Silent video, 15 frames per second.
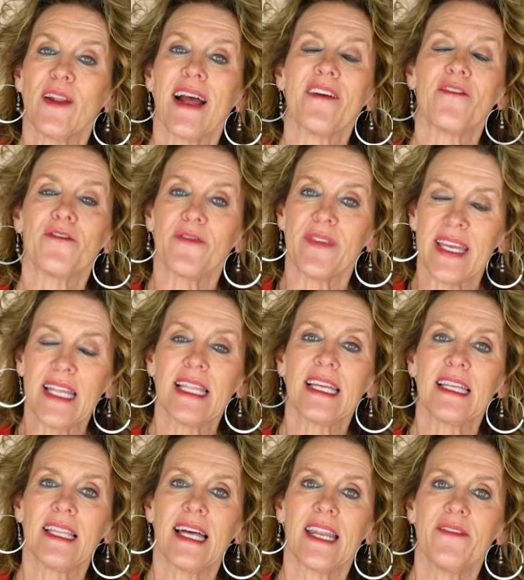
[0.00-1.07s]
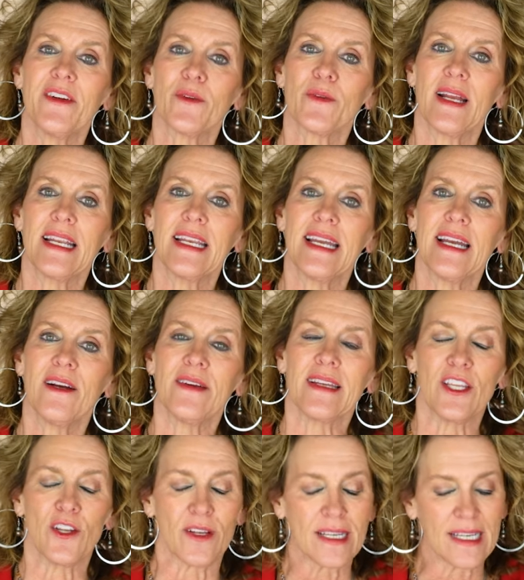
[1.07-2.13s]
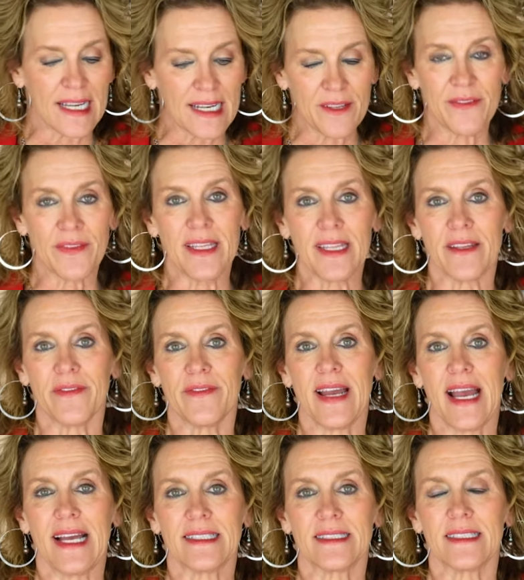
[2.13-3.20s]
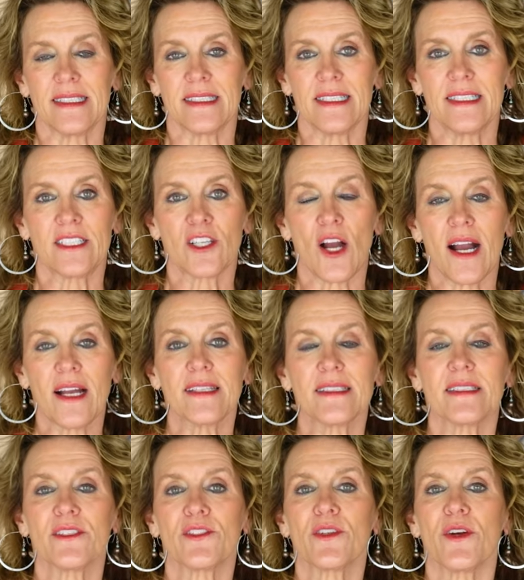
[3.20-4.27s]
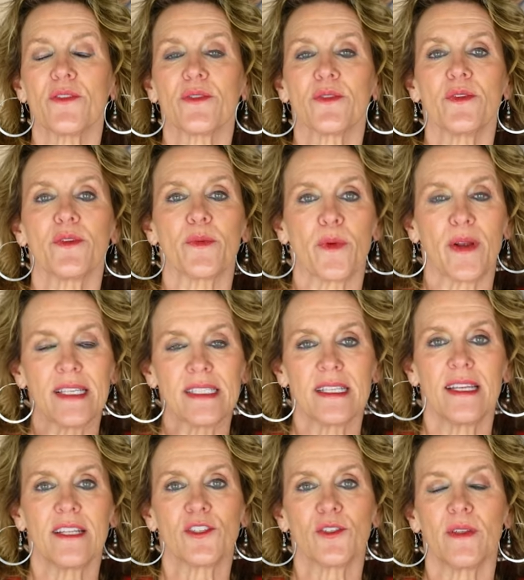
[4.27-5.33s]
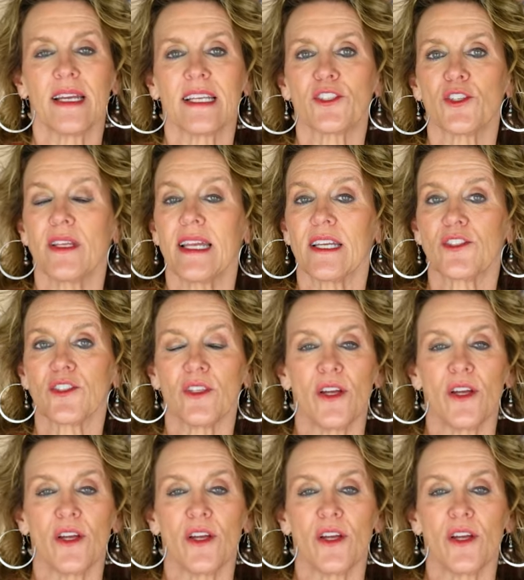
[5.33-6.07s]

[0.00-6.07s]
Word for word: You're not feeling a lot of it right now. You're going to feel it fast. As these caucuses go through, the presidential election gets